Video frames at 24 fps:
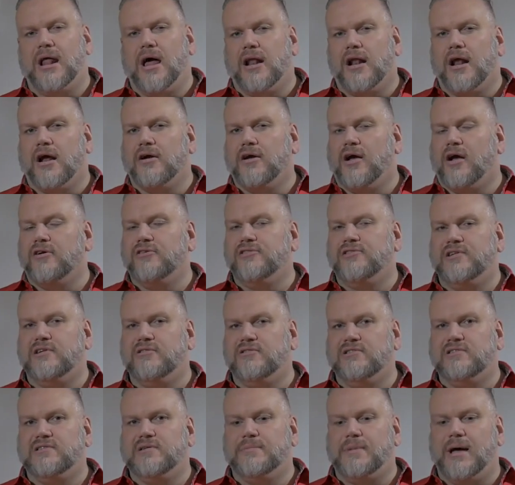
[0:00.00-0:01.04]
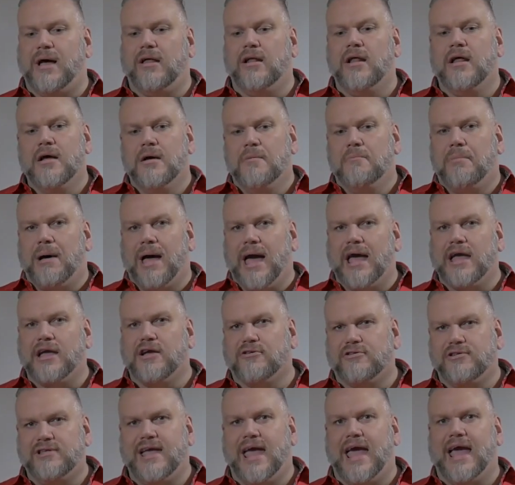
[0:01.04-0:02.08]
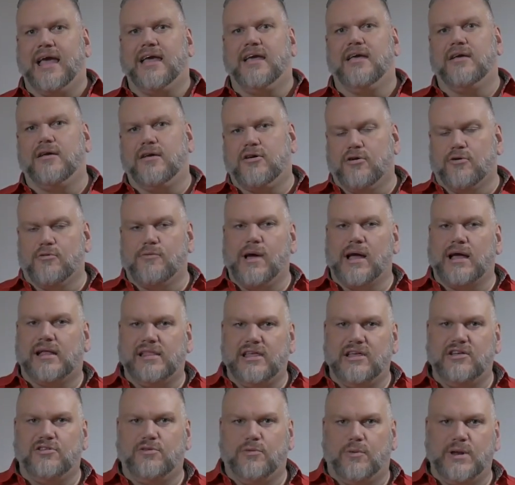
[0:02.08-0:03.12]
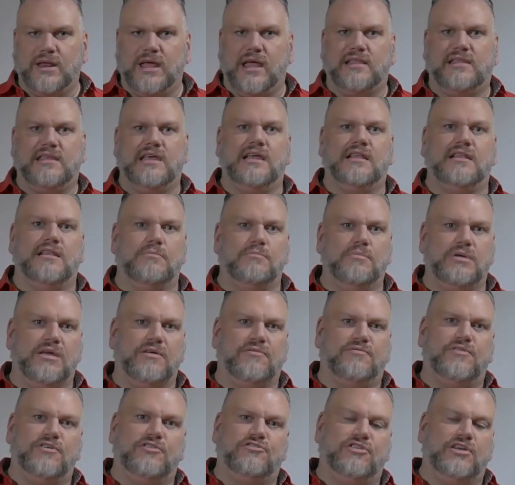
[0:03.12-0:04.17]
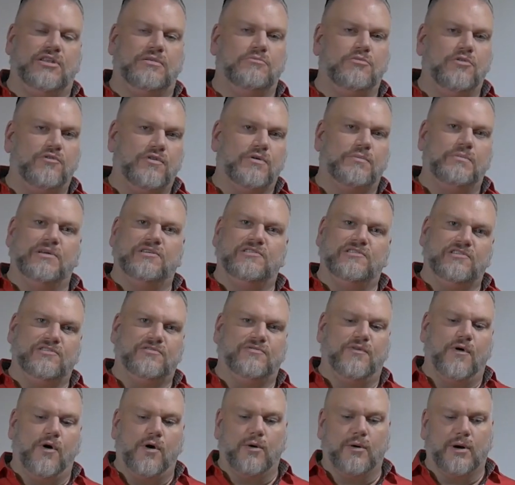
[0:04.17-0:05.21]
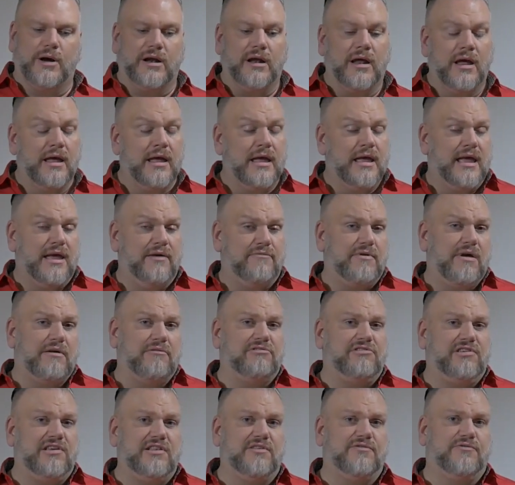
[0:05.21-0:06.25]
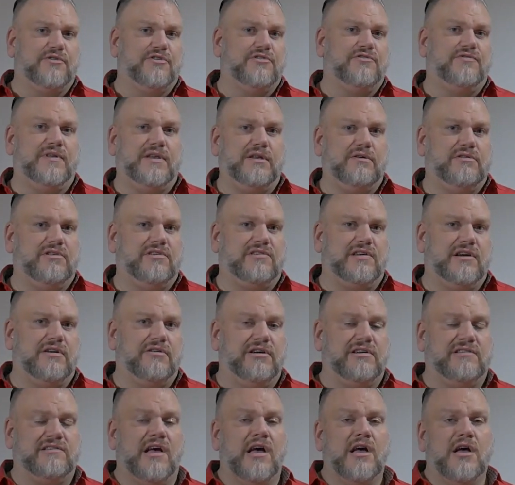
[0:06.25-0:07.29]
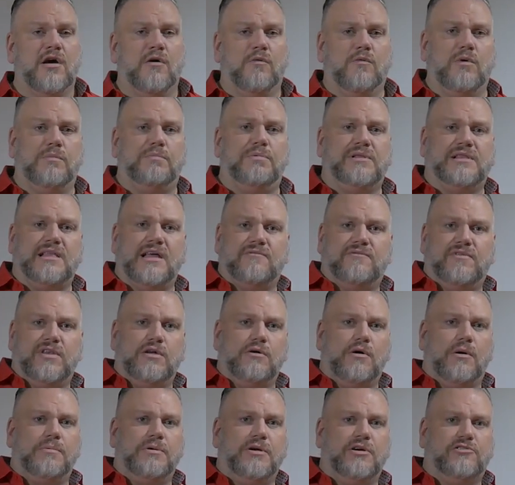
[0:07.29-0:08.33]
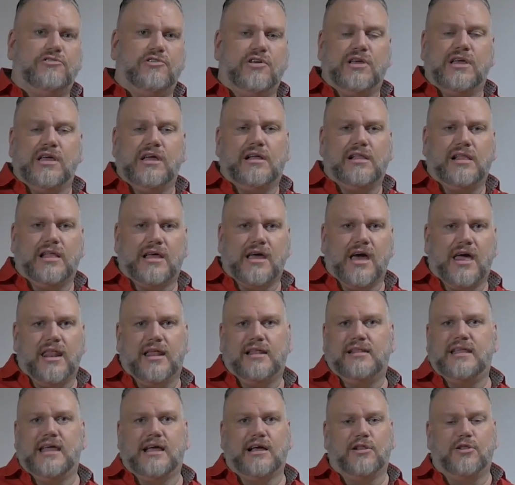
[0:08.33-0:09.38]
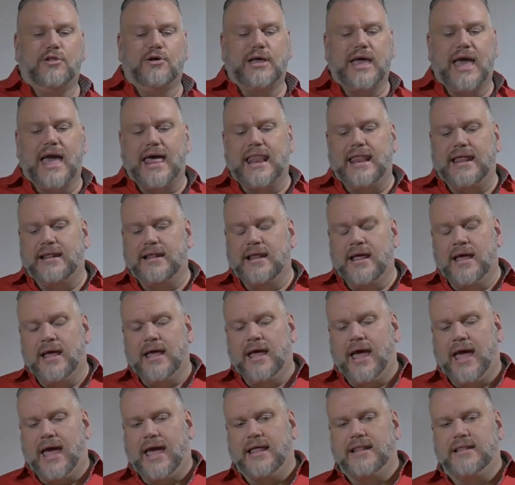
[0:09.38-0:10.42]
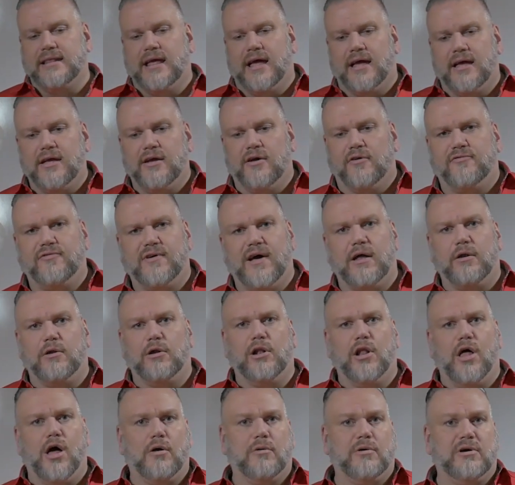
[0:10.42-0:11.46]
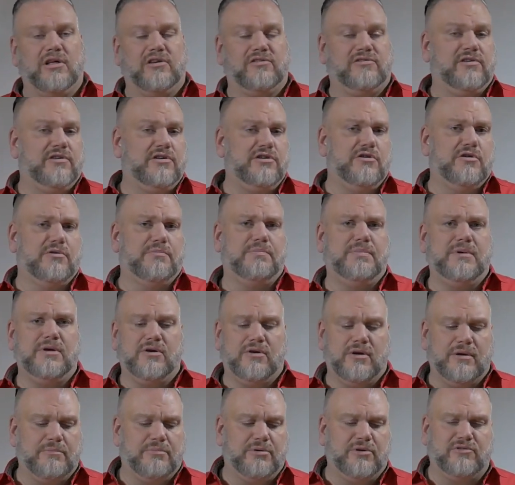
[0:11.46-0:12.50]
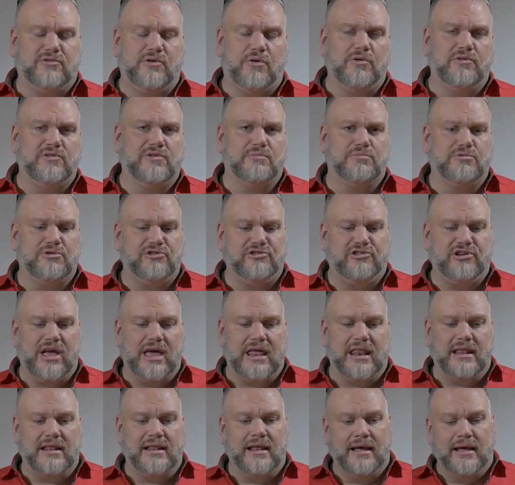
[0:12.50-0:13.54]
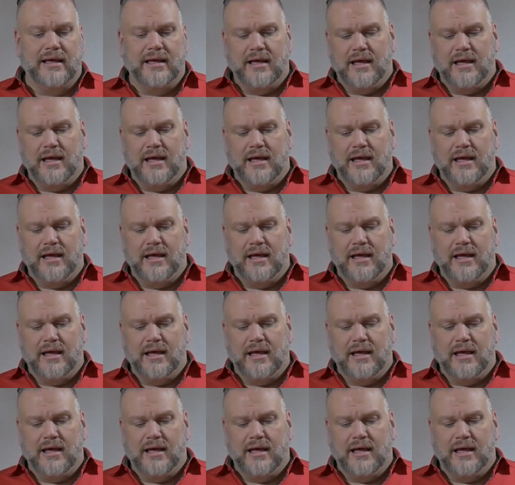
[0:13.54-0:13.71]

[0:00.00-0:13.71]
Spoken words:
on our series about buying your tech correctly in 2018 to be efficient and move your business forward. If you haven't seen the first video in the series, we'll put that video up here so you can click on it and take a look at it and follow along with us. Your input's always appreciated.